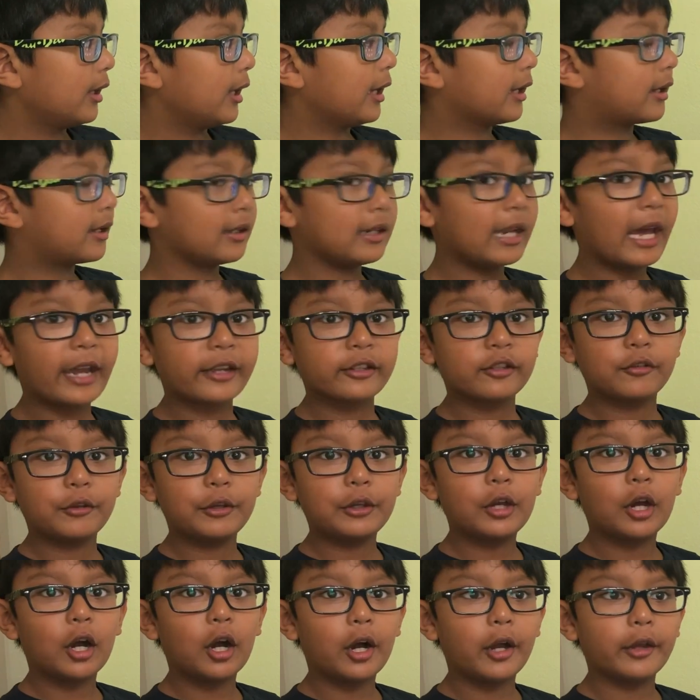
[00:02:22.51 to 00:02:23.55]
it can
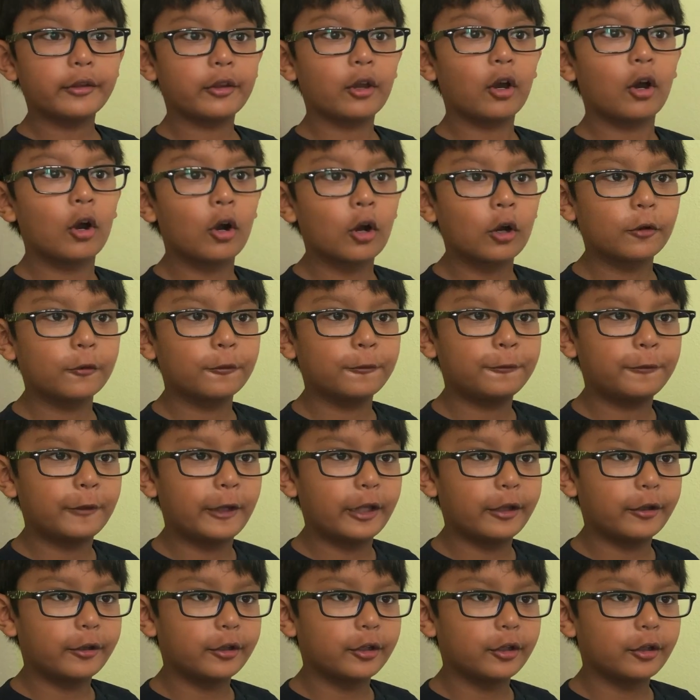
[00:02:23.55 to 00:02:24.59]
actually cause heart
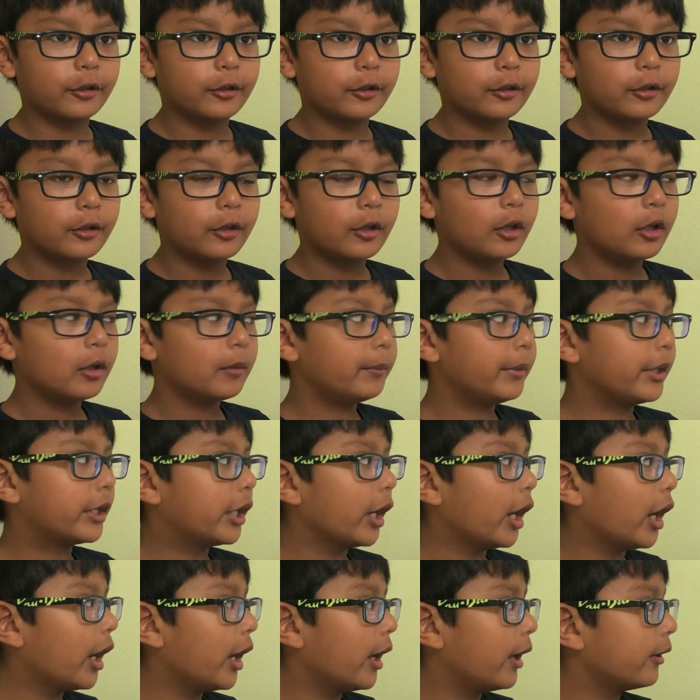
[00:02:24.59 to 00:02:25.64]
failure
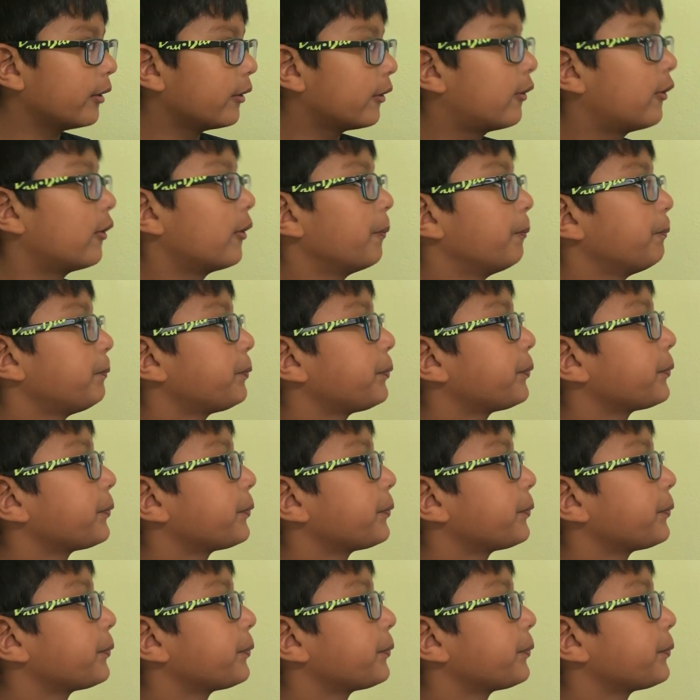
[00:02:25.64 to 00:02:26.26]
because